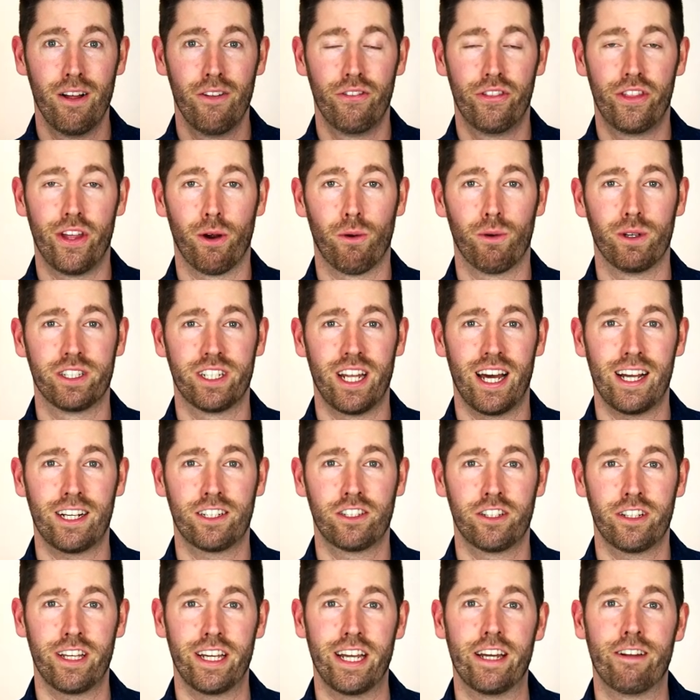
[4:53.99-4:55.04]
there was
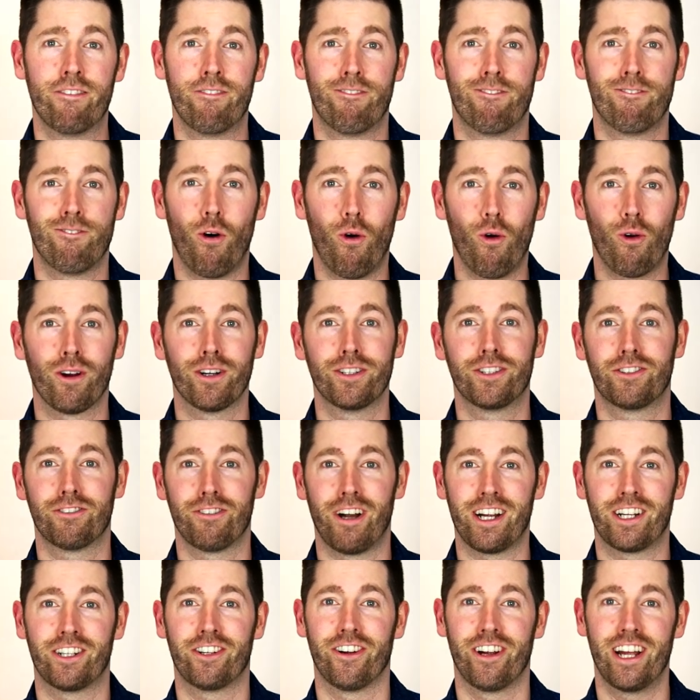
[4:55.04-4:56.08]
actually enforced
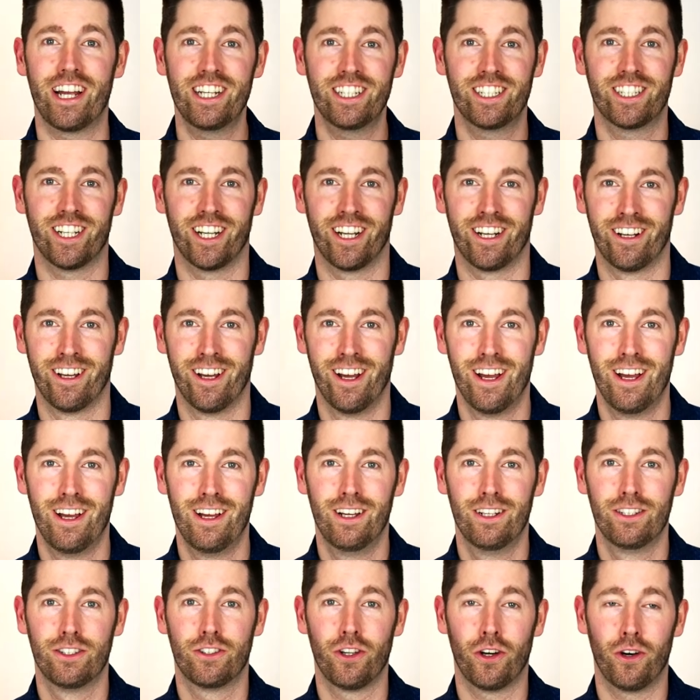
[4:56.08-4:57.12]
recreation.
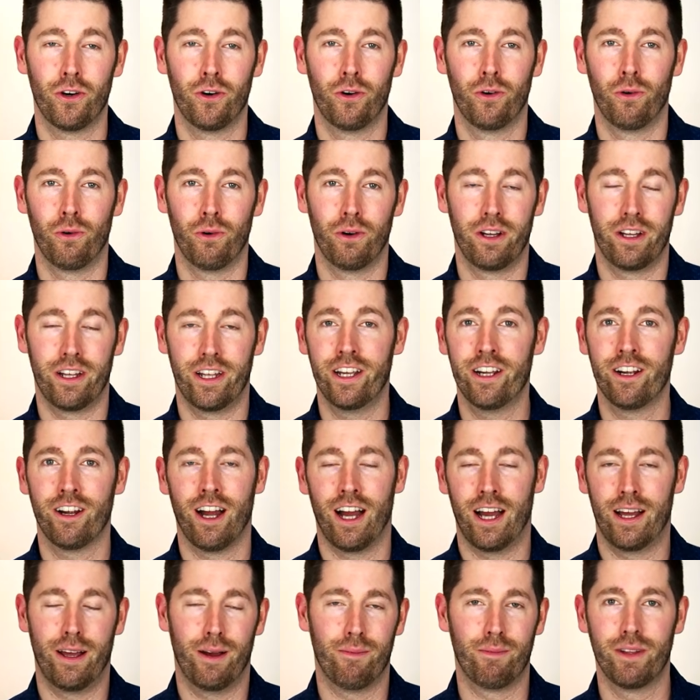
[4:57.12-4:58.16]
So here
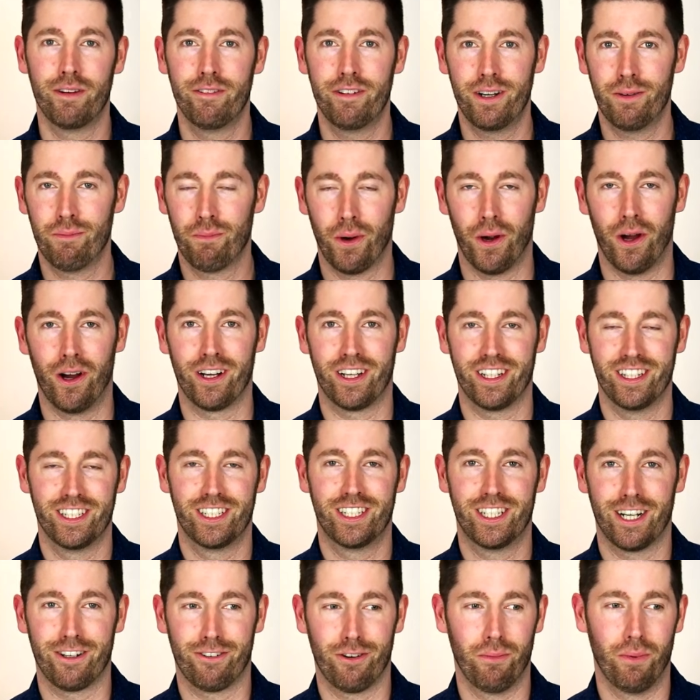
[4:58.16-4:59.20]
I am living in Prague in the
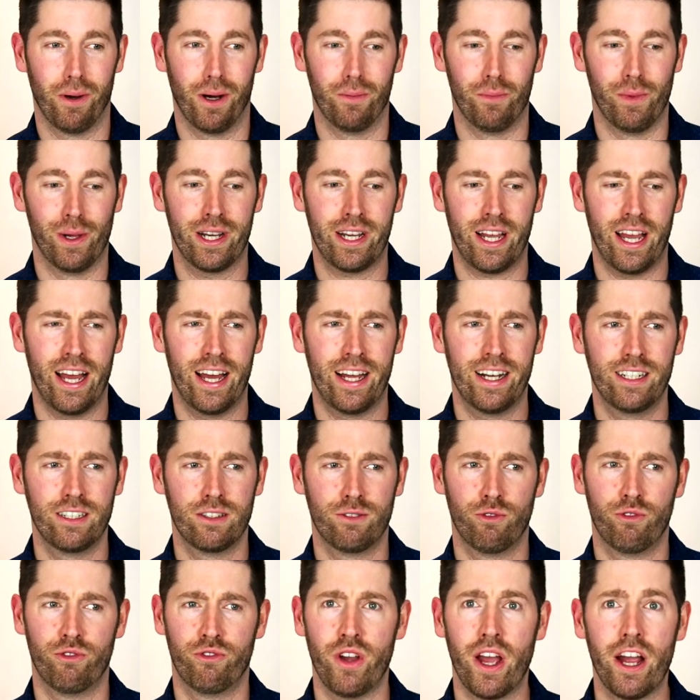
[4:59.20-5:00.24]
Czech Republic, and it's
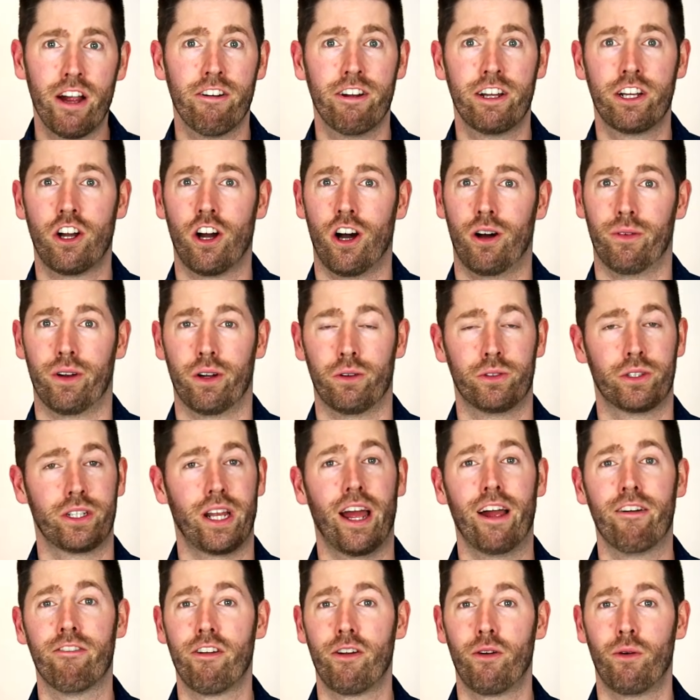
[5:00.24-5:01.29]
very common. Almost
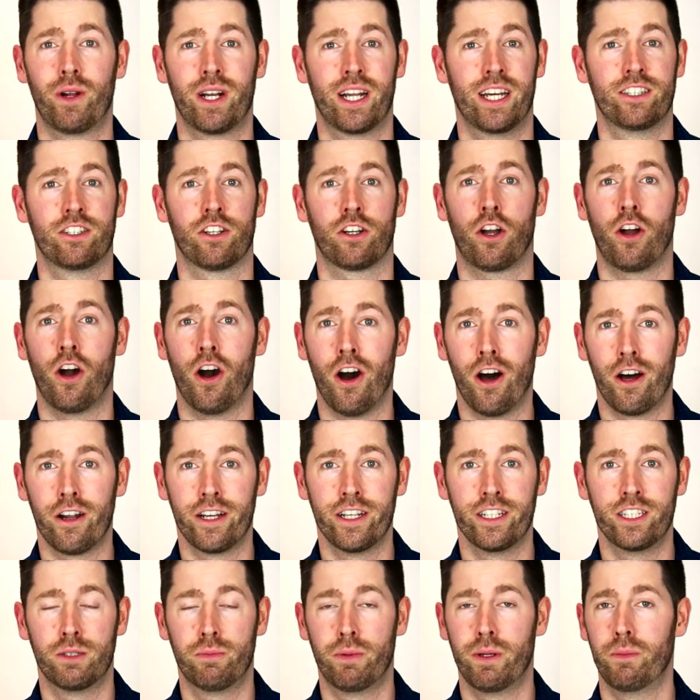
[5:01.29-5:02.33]
everyone has a
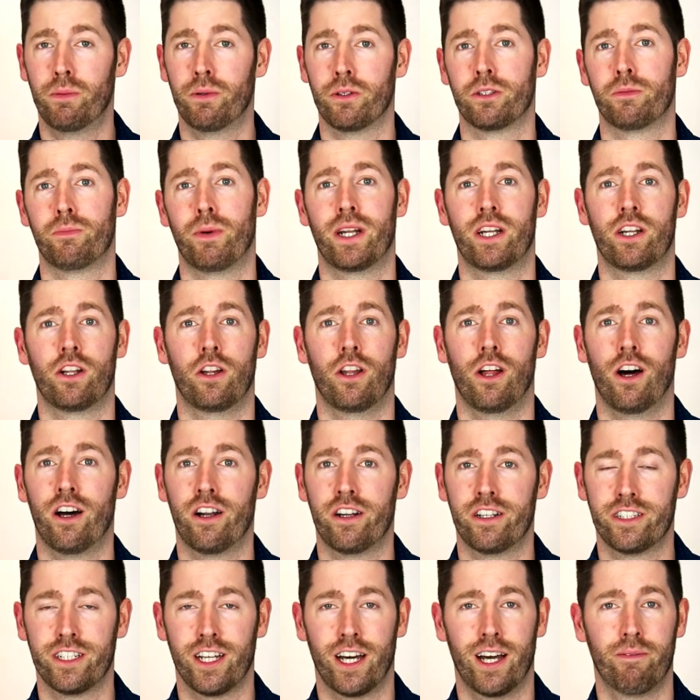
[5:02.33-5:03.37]
cottage. People spend a lot
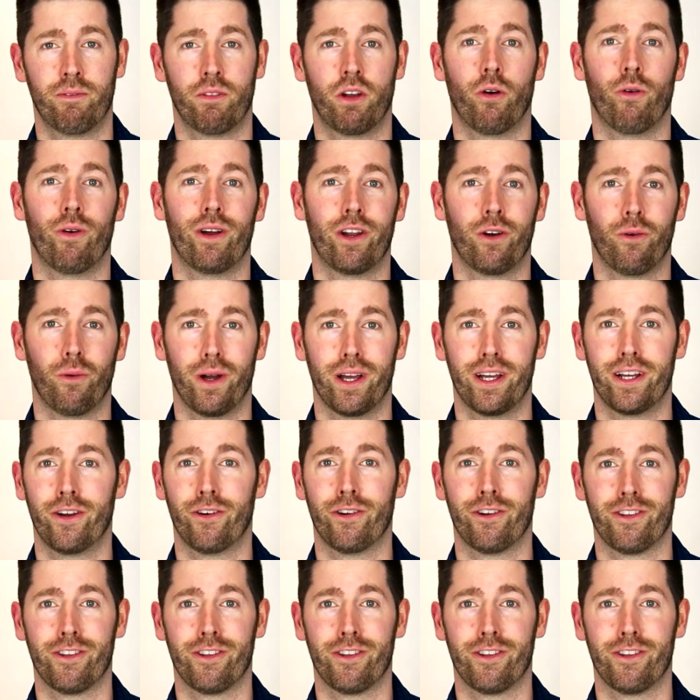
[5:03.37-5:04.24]
of time going away, going to